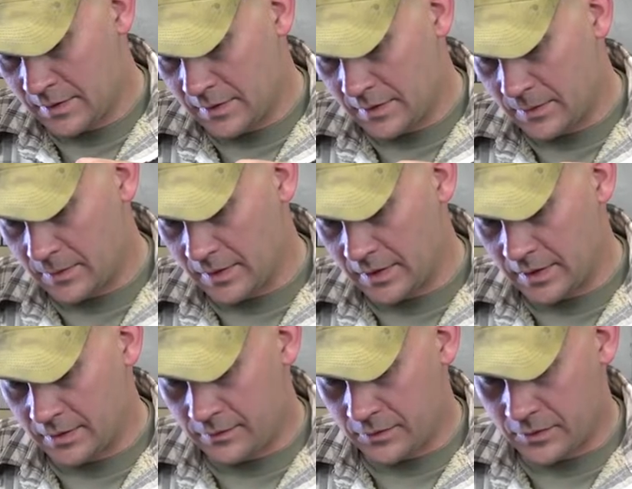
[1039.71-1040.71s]
See what I
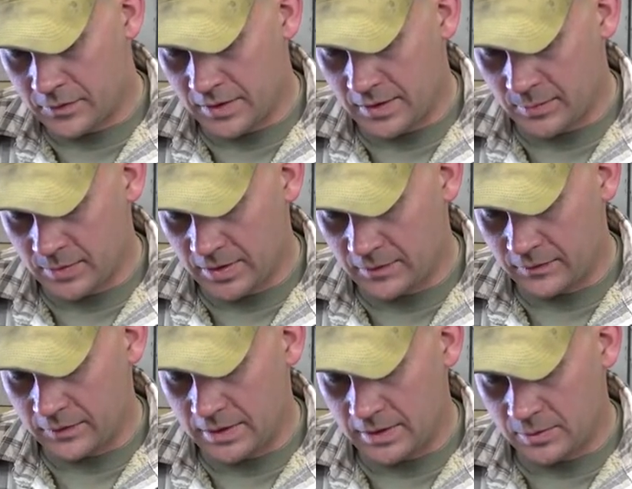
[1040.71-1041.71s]
get for trying to make a
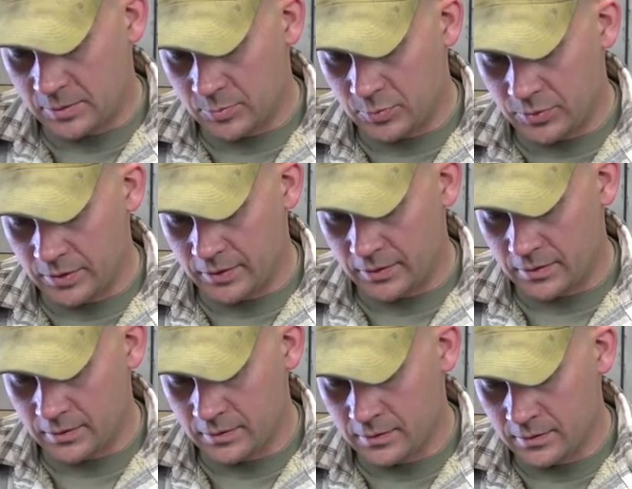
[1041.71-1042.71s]
fly look prettier